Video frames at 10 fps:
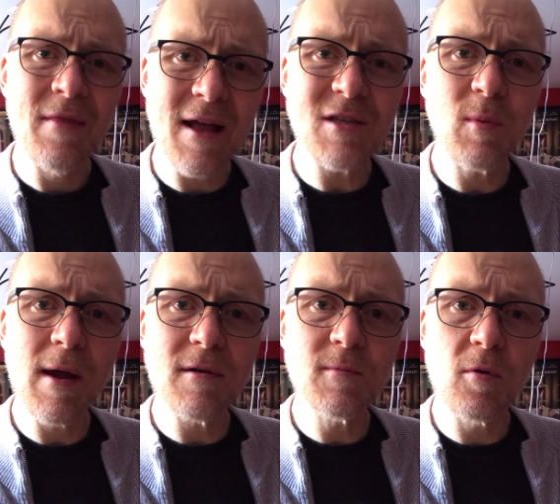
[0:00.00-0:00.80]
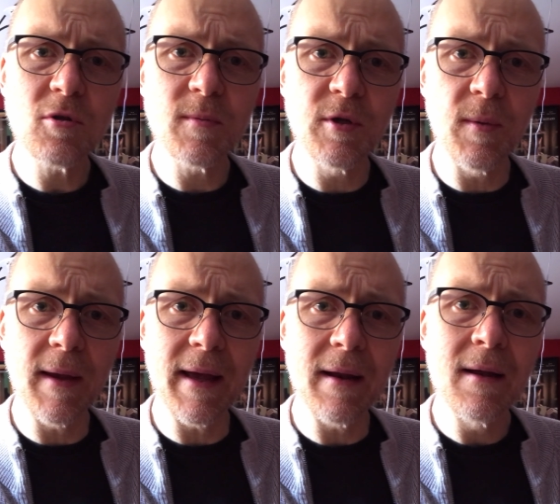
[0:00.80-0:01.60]
That's the way I was supposed to be
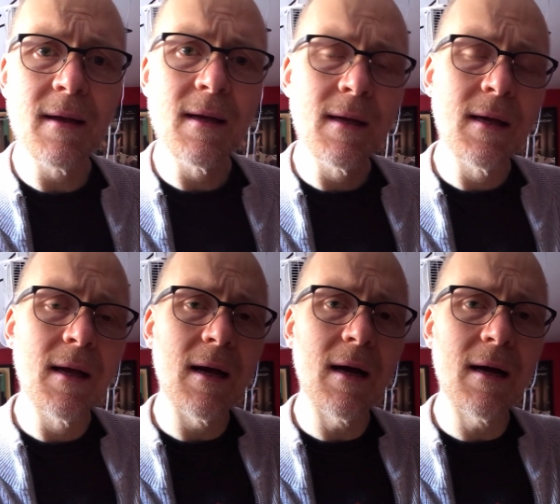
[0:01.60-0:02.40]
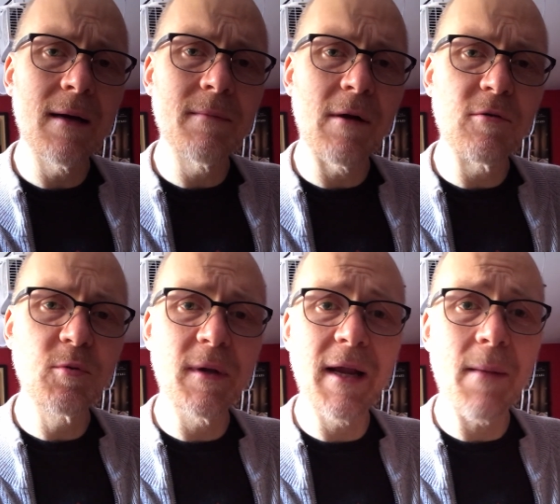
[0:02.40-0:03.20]
doing it. I was
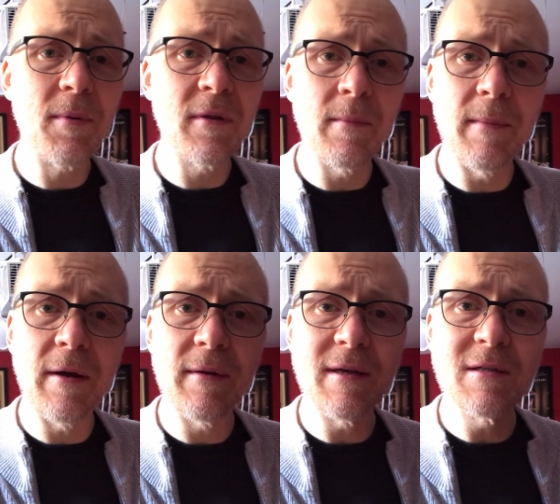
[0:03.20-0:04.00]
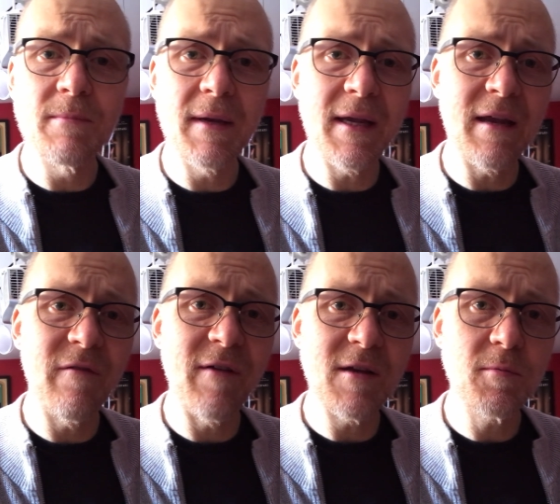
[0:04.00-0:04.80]
reading up on the Mary's Mini
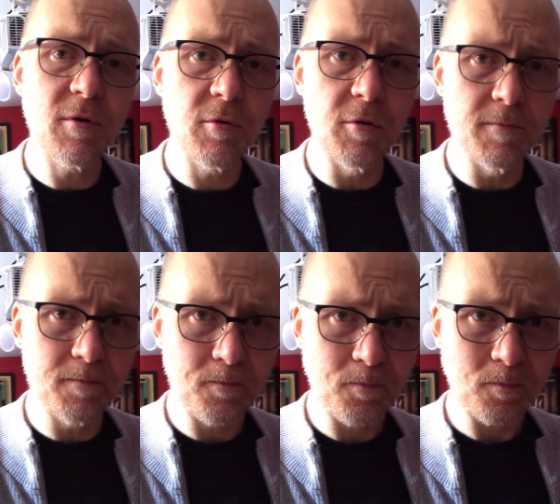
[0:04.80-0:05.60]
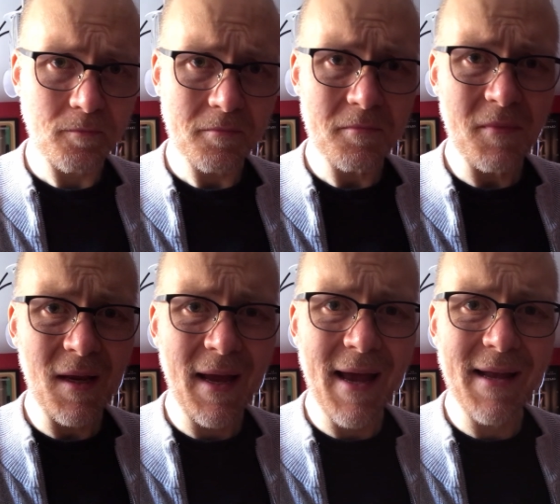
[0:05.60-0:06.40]
Facebook group,
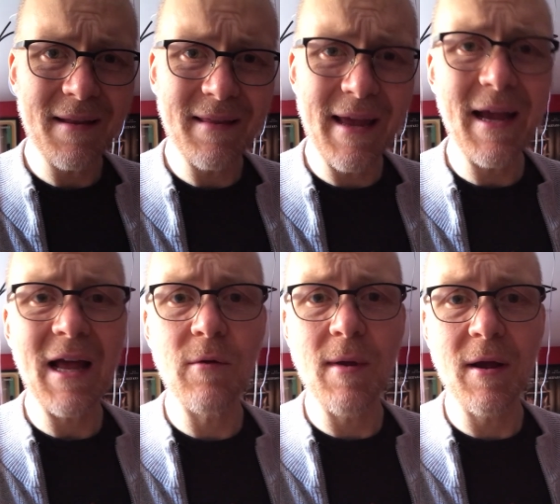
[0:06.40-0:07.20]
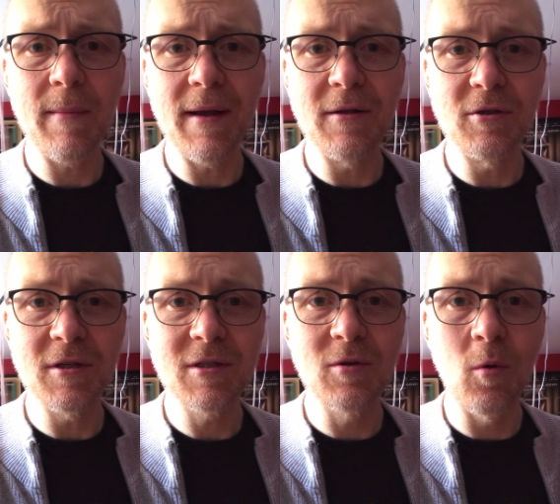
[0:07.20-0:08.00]
and they kind of recommend
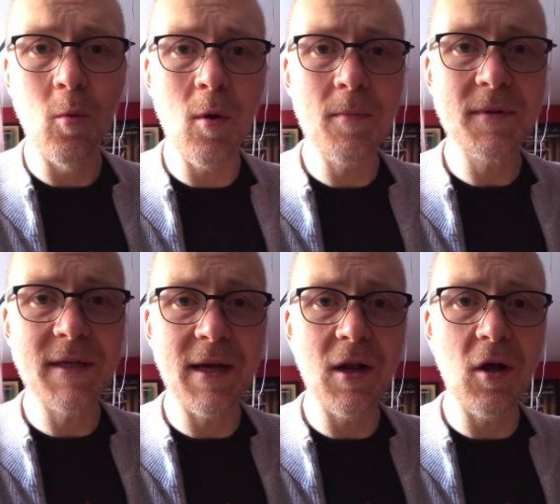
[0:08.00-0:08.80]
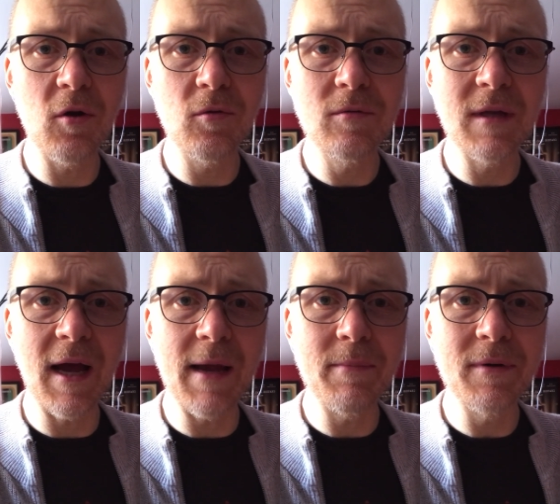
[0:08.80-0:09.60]
just one potato
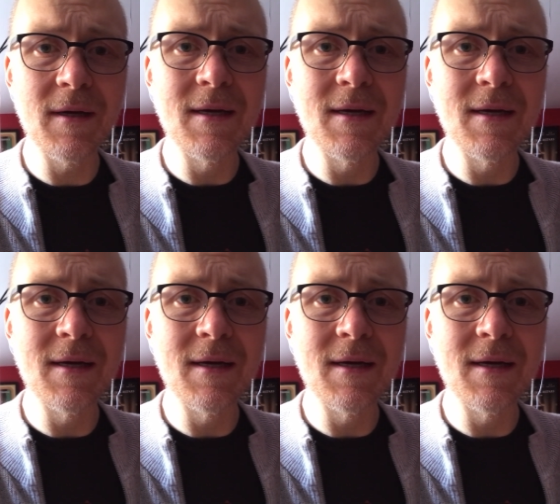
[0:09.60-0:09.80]
type,